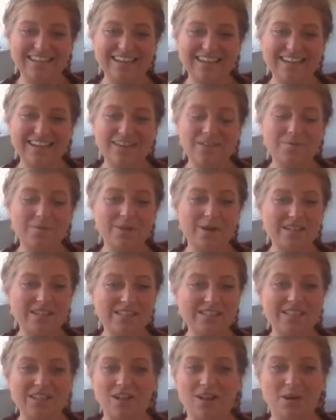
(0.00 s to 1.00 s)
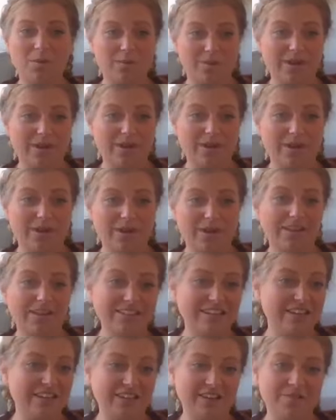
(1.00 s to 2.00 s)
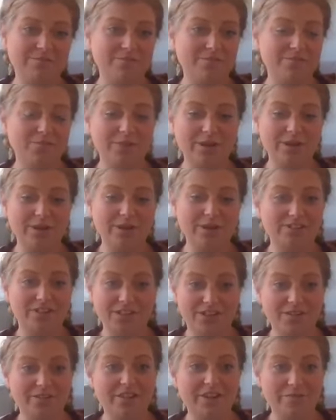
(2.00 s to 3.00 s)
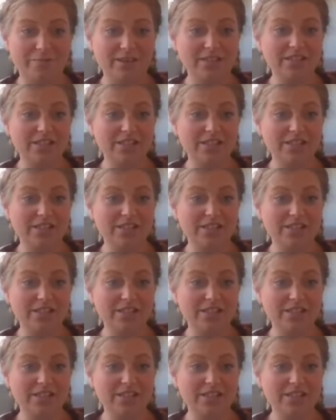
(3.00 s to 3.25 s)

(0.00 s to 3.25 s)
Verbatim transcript: Yeah, the prices are brilliant. Um, we love to go